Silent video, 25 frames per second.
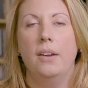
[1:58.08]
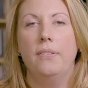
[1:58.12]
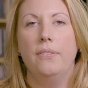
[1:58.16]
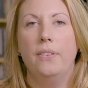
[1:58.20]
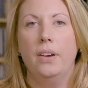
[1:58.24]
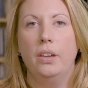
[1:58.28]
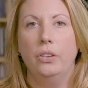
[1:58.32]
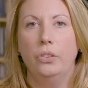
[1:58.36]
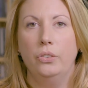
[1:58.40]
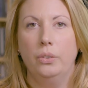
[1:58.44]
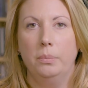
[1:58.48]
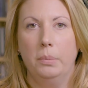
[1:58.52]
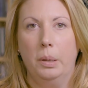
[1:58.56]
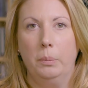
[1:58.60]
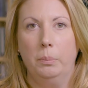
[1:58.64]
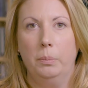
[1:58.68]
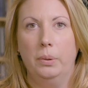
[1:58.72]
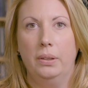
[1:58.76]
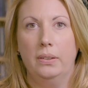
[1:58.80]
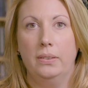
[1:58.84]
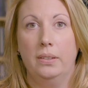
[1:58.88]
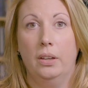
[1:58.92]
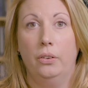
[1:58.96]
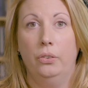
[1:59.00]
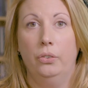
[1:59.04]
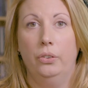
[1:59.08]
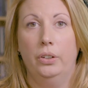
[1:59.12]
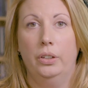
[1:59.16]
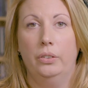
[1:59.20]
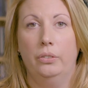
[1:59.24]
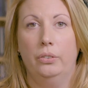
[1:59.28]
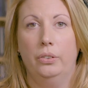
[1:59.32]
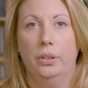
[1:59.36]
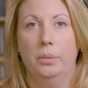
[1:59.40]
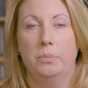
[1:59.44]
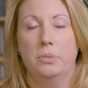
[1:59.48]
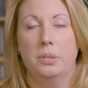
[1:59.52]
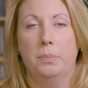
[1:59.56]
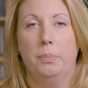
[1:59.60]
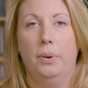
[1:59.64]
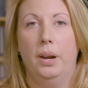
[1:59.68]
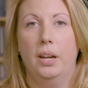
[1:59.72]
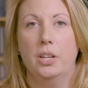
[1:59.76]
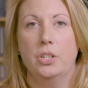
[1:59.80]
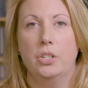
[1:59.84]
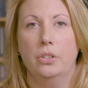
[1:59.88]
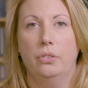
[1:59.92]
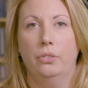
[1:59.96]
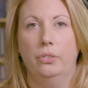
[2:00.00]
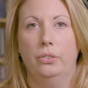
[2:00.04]
I first remember suffering from
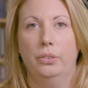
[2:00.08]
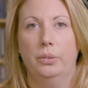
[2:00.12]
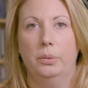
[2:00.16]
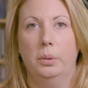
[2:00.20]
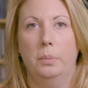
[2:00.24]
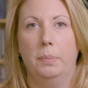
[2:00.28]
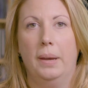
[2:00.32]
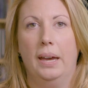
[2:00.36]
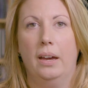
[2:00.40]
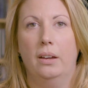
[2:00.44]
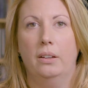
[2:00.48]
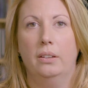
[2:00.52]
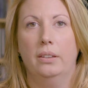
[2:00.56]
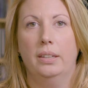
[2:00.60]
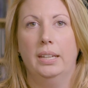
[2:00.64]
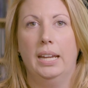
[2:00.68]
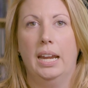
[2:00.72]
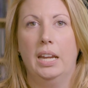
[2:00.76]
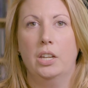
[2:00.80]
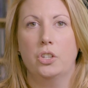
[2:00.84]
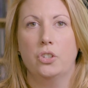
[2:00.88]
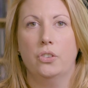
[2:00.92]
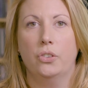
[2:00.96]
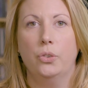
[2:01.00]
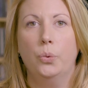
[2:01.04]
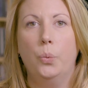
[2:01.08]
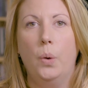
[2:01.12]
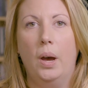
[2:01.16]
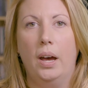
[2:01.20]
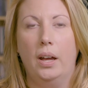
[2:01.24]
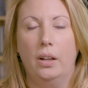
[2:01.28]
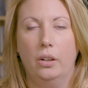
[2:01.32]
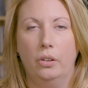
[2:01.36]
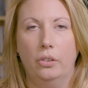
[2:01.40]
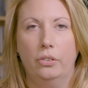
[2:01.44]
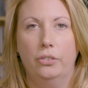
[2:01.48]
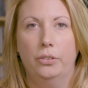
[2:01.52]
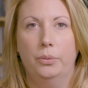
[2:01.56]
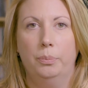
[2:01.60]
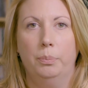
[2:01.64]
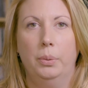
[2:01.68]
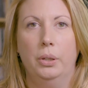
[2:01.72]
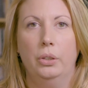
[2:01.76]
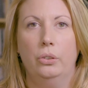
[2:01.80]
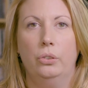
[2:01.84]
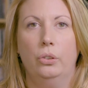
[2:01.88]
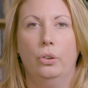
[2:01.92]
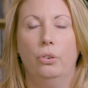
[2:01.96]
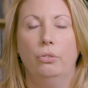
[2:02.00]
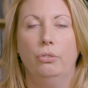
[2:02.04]
depression from about the age of 12,
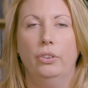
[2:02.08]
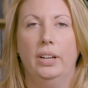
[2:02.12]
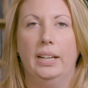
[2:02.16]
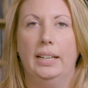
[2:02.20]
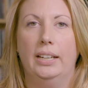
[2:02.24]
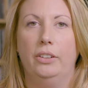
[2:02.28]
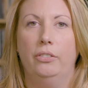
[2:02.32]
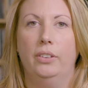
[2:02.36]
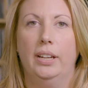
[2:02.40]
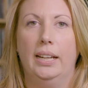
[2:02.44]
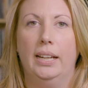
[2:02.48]
but not really